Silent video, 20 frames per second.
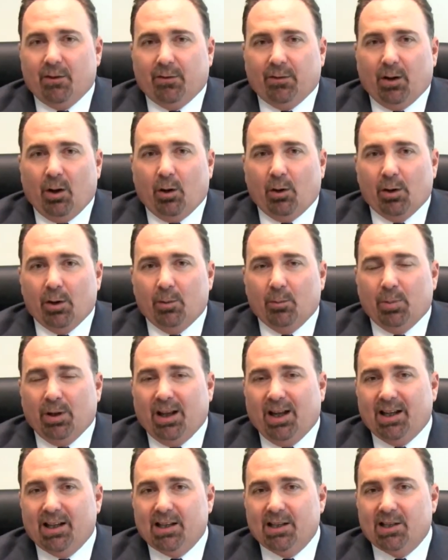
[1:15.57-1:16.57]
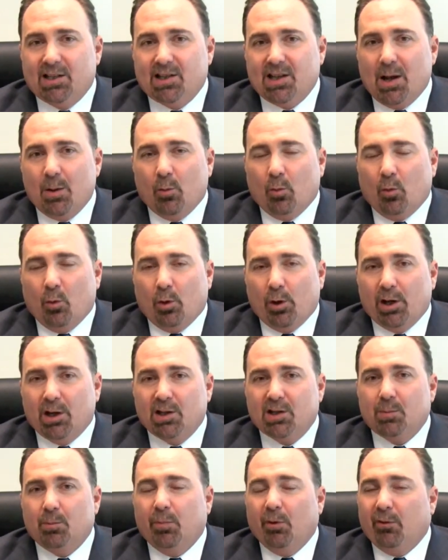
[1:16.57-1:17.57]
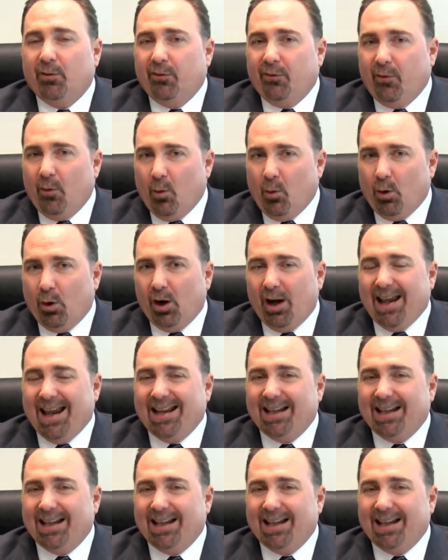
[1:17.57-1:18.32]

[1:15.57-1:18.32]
the Florida Implied Consent Warnings before